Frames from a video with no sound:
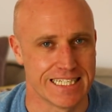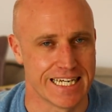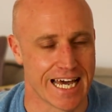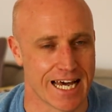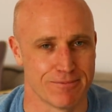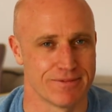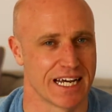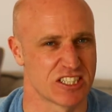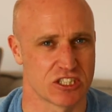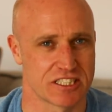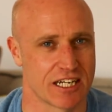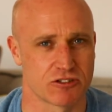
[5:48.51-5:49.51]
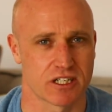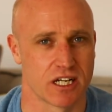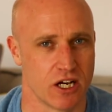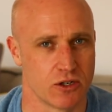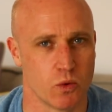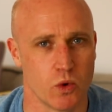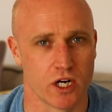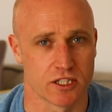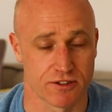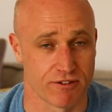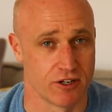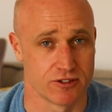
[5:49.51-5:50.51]
Yeah, that just sounds like a load of
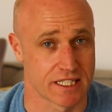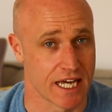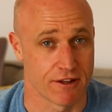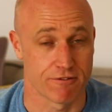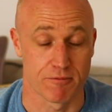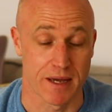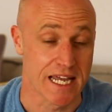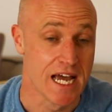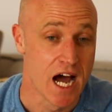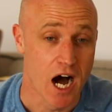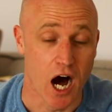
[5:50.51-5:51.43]
words thrown together for me.